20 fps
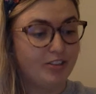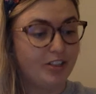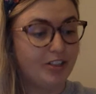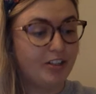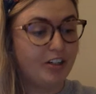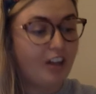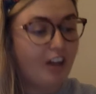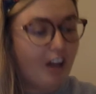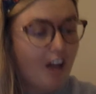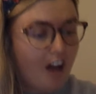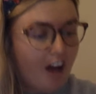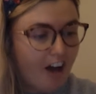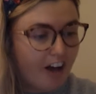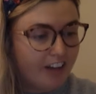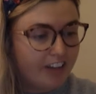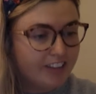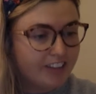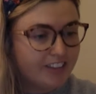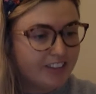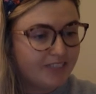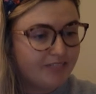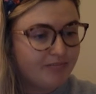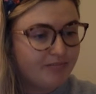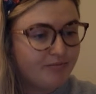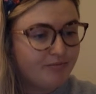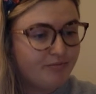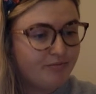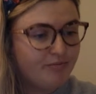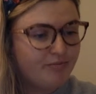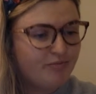her claws.
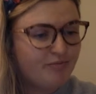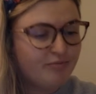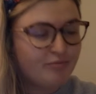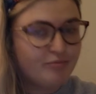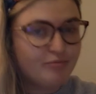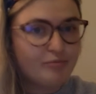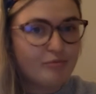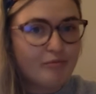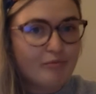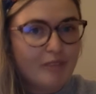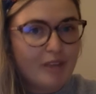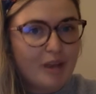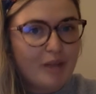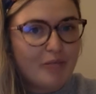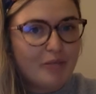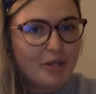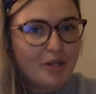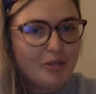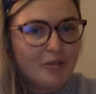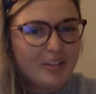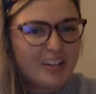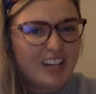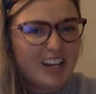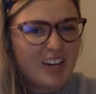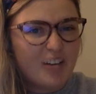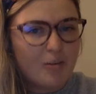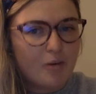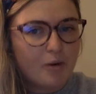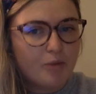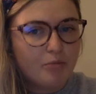I'm going to read
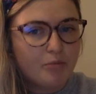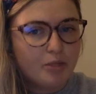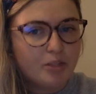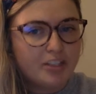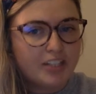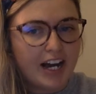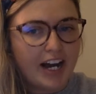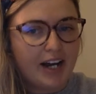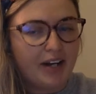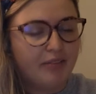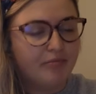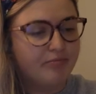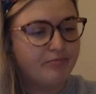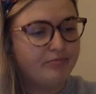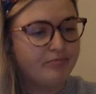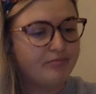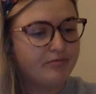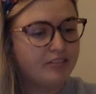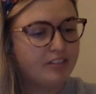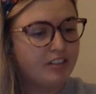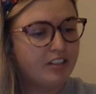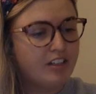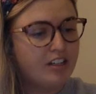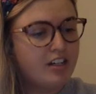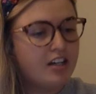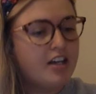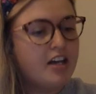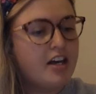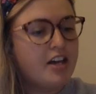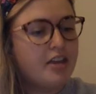that one more time.
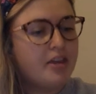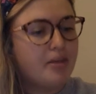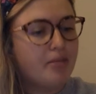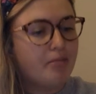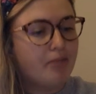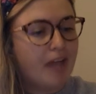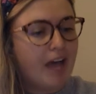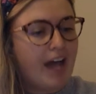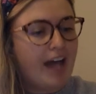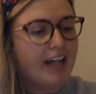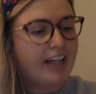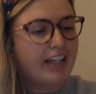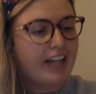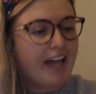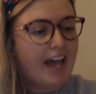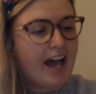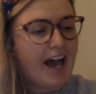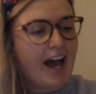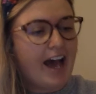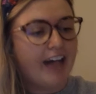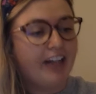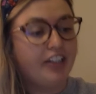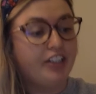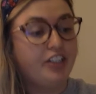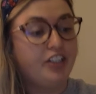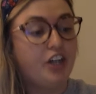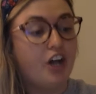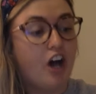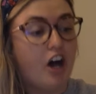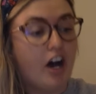The black cat
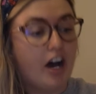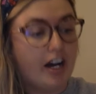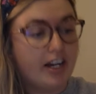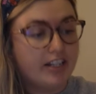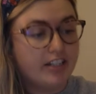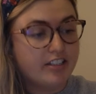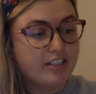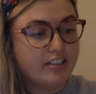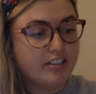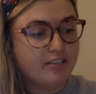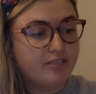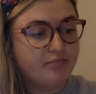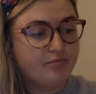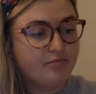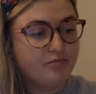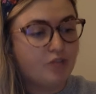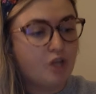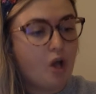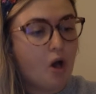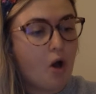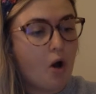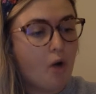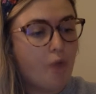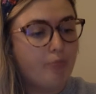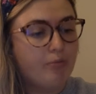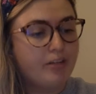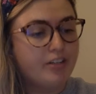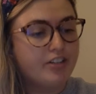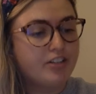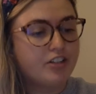yawns,
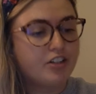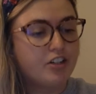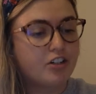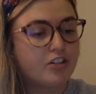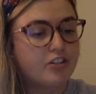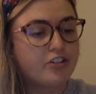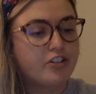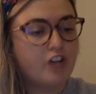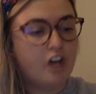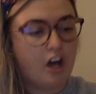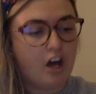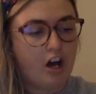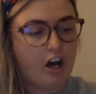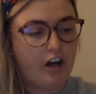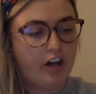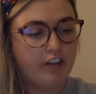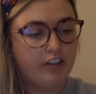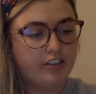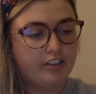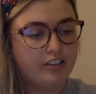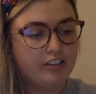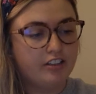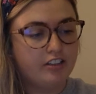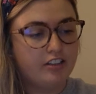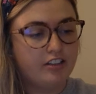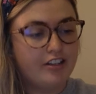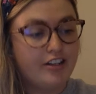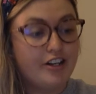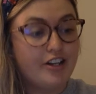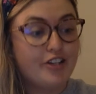opens her jaws,
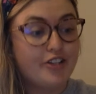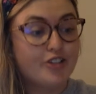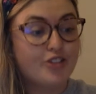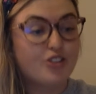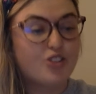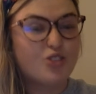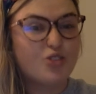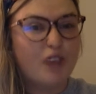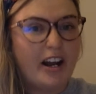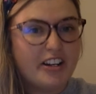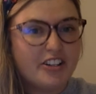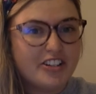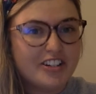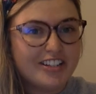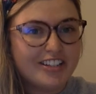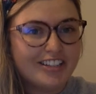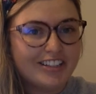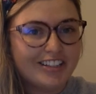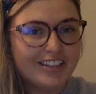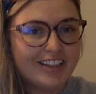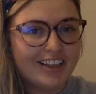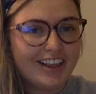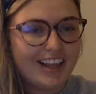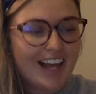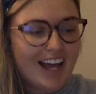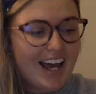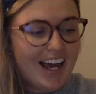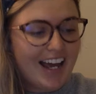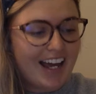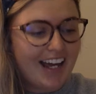stretches her
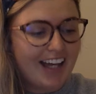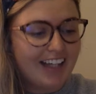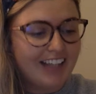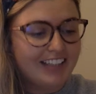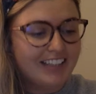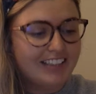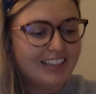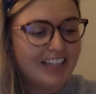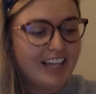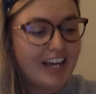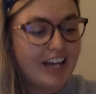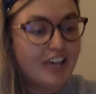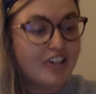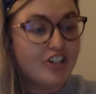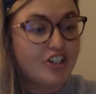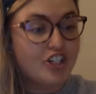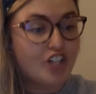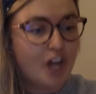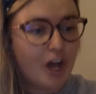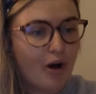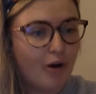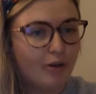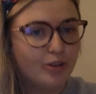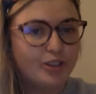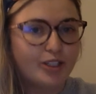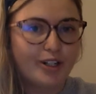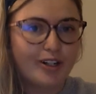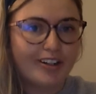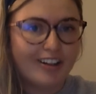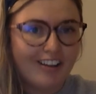legs, and
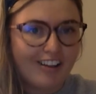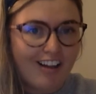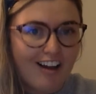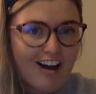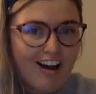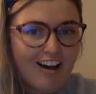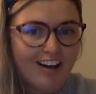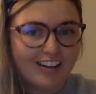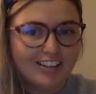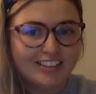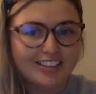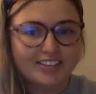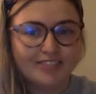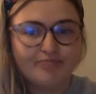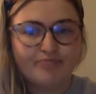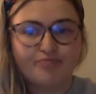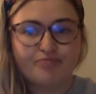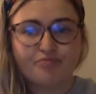shows her claws.